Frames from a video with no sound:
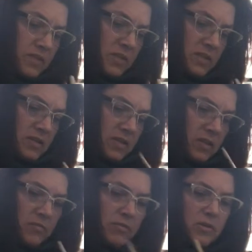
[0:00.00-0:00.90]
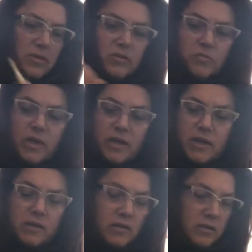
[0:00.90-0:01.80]
Disney and throw it in your
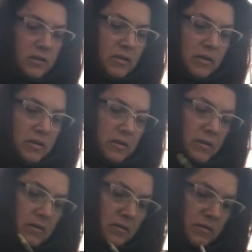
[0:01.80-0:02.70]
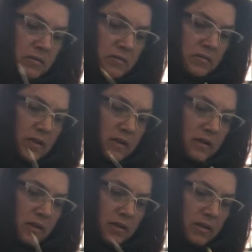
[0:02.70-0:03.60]
bag. It's kind of
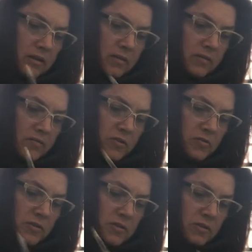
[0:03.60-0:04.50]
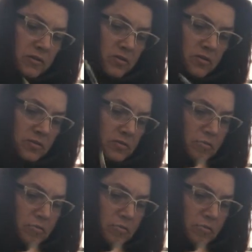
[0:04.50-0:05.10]
got like a Frozen-ish